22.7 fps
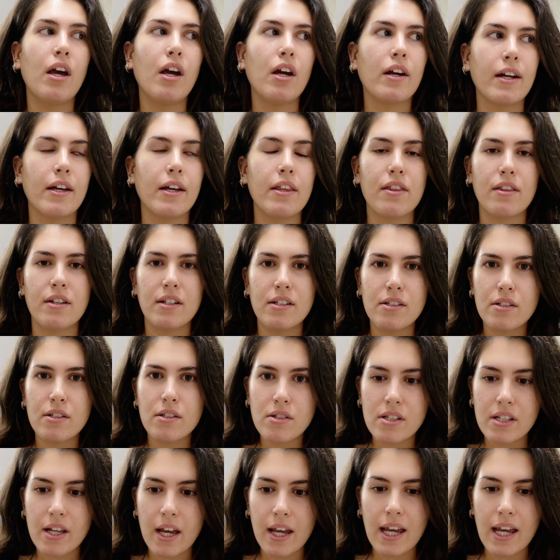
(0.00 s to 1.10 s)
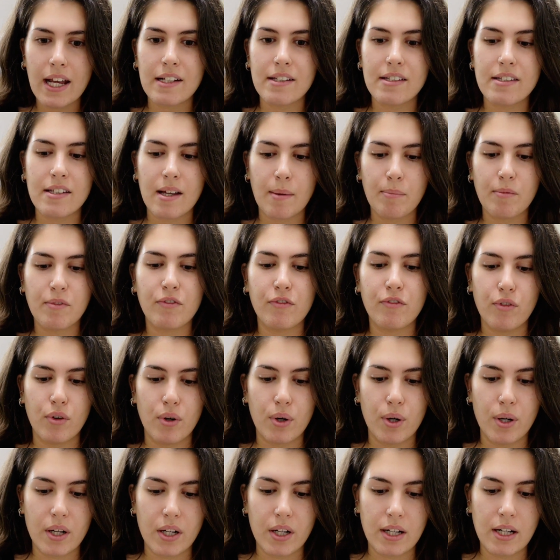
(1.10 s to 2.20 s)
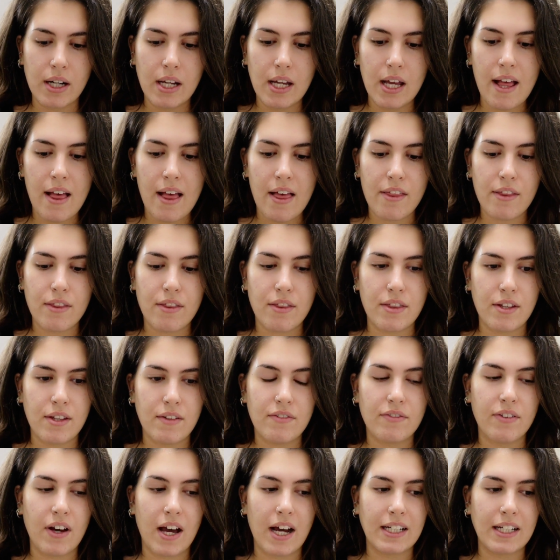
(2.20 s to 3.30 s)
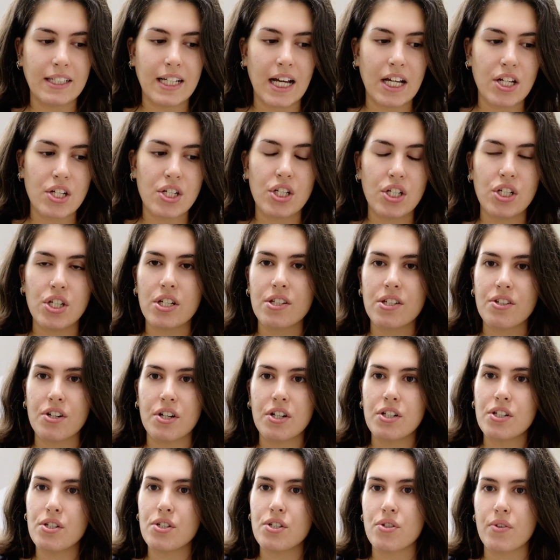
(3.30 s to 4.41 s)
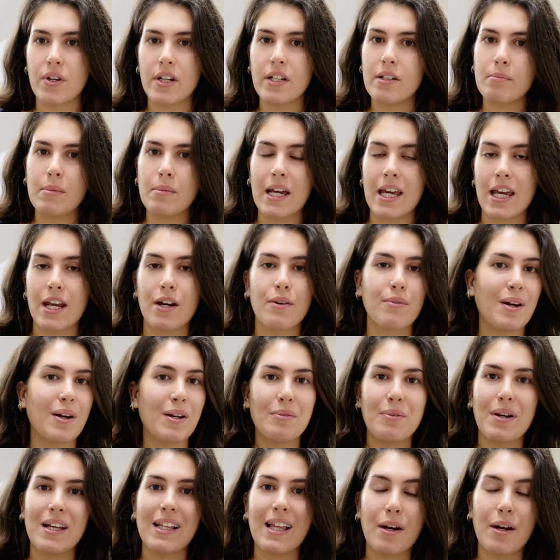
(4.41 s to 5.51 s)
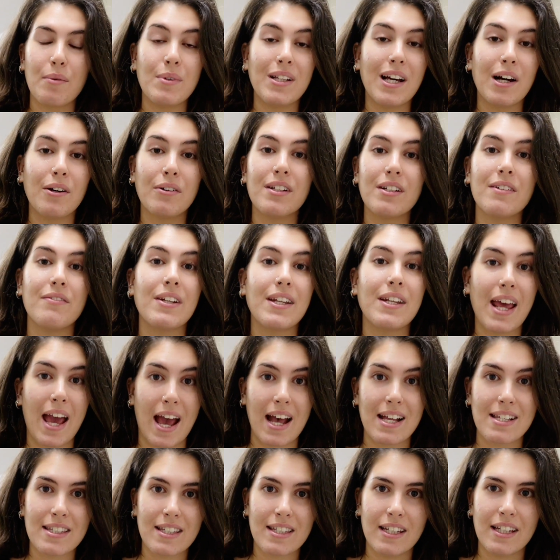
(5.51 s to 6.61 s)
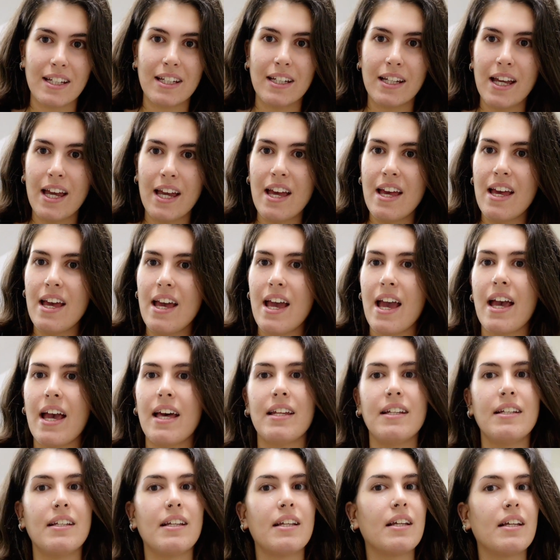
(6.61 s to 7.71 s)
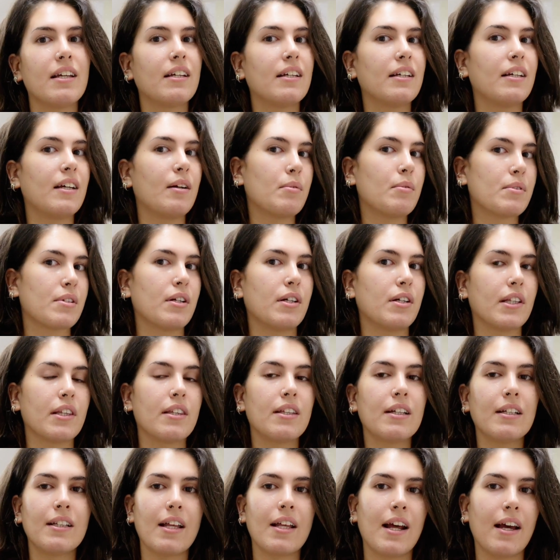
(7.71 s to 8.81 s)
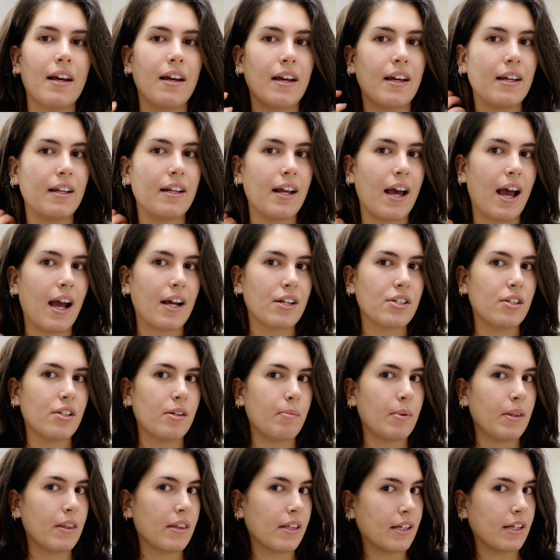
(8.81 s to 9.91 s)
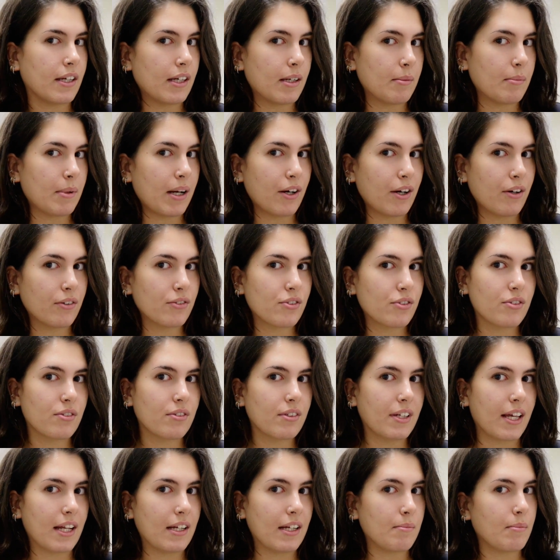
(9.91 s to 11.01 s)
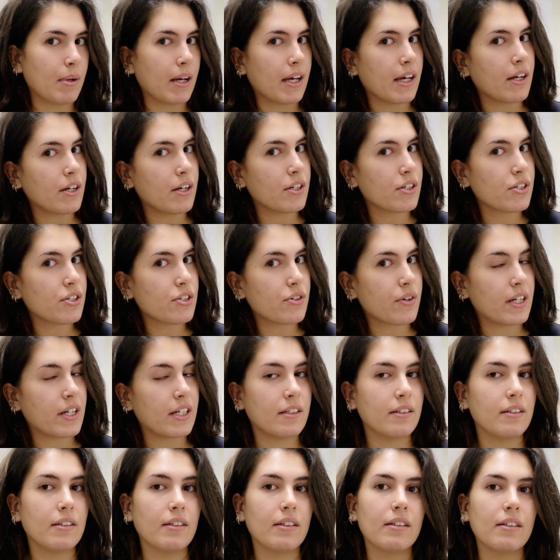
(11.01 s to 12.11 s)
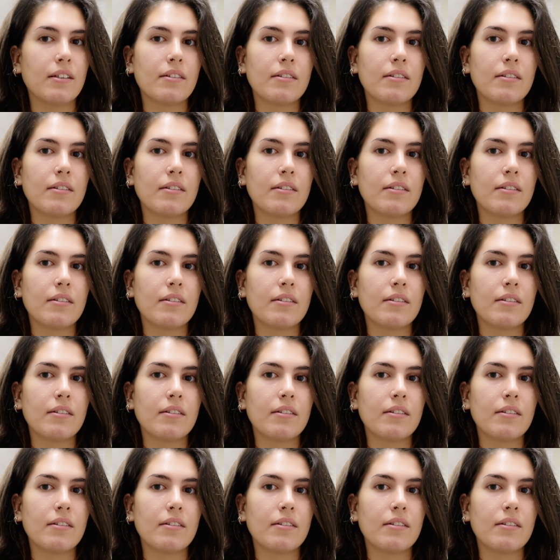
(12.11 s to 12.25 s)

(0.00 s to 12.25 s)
good things to say, except for the fact that she just started to straighten my hair right away, like without even asking. And it was a good thing that I had actually been thinking about getting my hair straightened